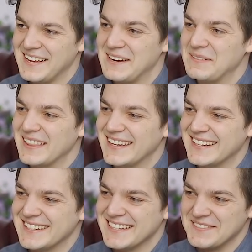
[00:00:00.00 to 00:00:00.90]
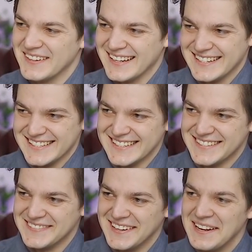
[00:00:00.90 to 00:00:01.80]
No, but that doesn't make any
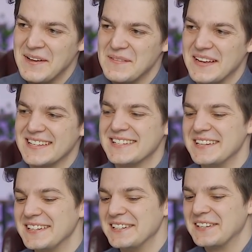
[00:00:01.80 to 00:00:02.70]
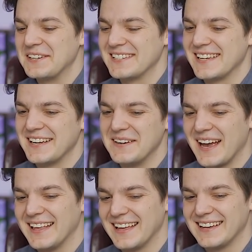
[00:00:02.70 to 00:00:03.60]
sense, right? Because you're saying,
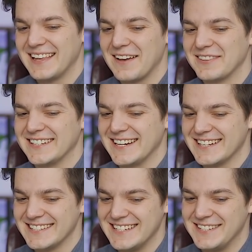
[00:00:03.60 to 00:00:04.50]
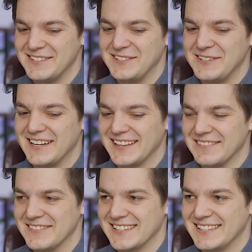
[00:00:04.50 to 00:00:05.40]
okay, they have the tendency to
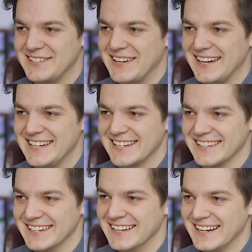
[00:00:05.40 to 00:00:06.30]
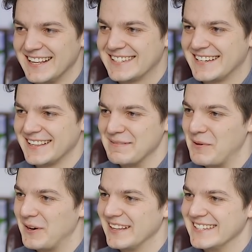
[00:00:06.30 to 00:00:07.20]
kill each other. Let's kill them
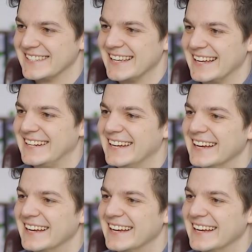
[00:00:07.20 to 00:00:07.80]
all instead.